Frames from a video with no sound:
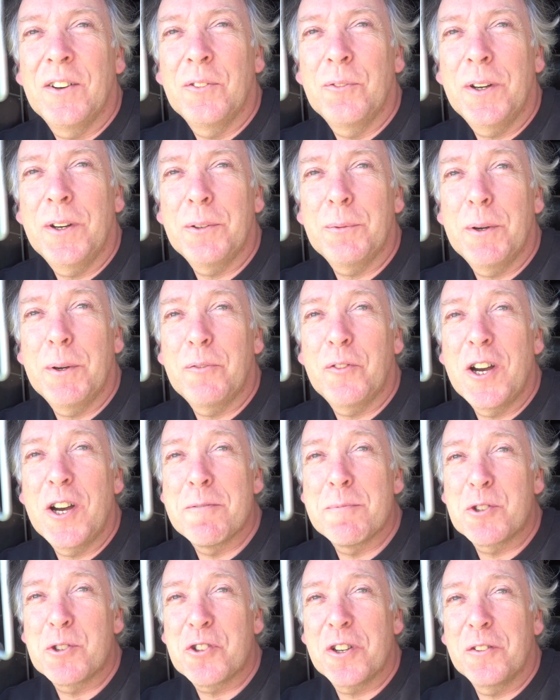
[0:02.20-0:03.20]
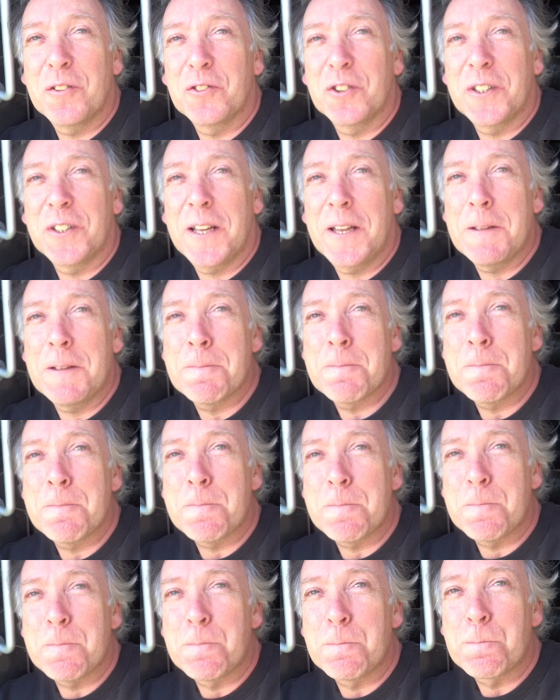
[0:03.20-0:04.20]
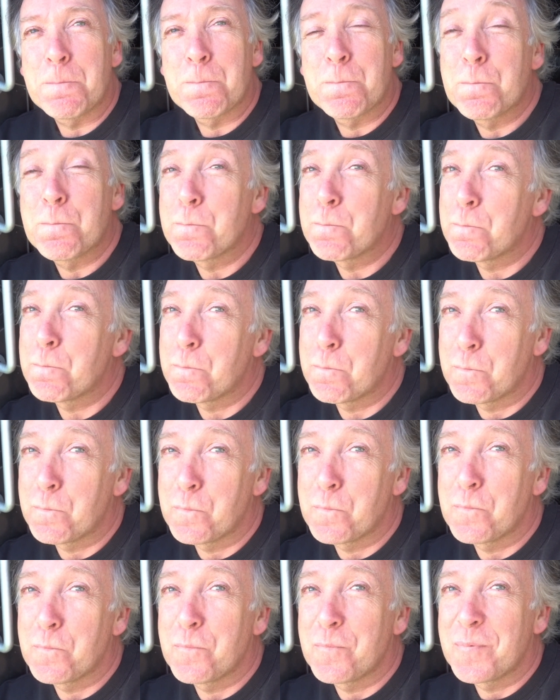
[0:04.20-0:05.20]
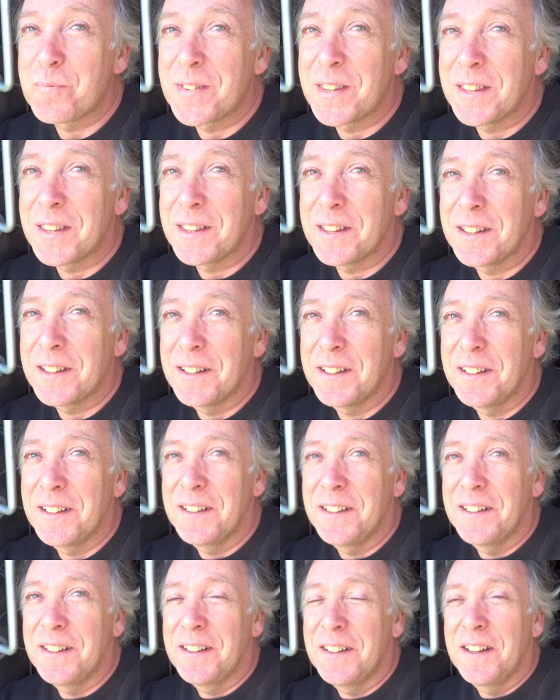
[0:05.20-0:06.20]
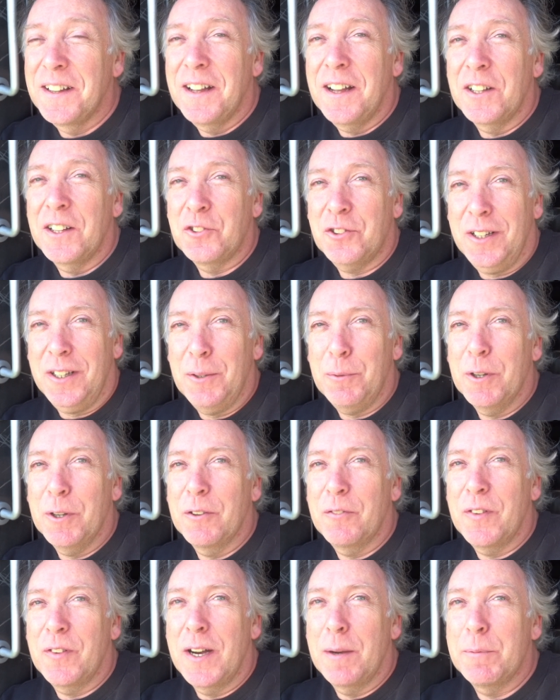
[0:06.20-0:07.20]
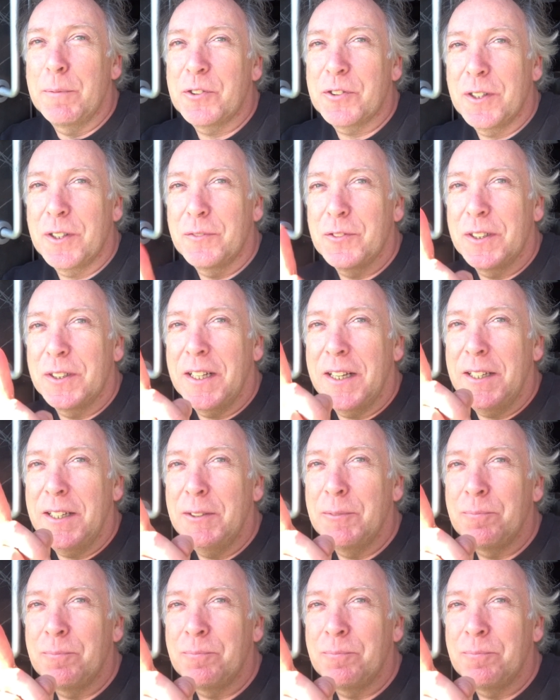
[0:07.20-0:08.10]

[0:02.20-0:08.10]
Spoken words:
Where do I find myself today? I'll tell you where I find myself today.